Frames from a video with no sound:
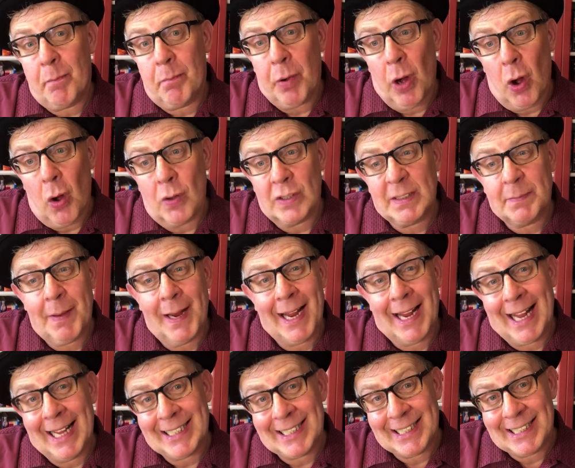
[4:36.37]
Bones by
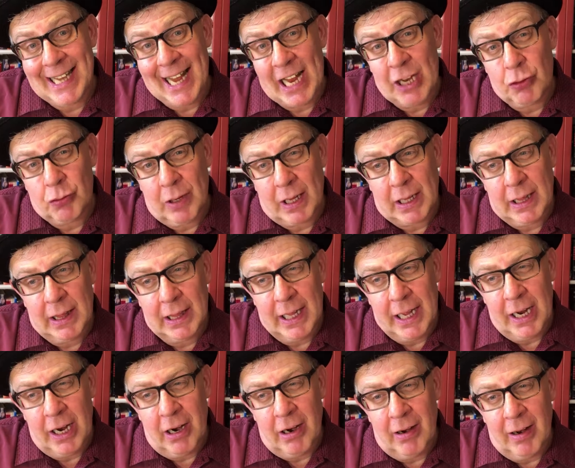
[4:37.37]
Cassandra
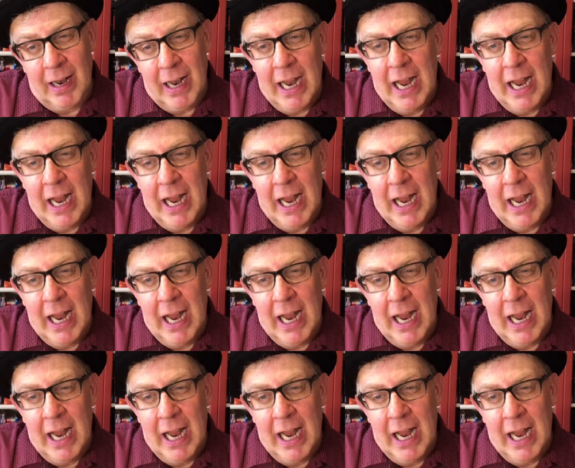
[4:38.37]
Clare.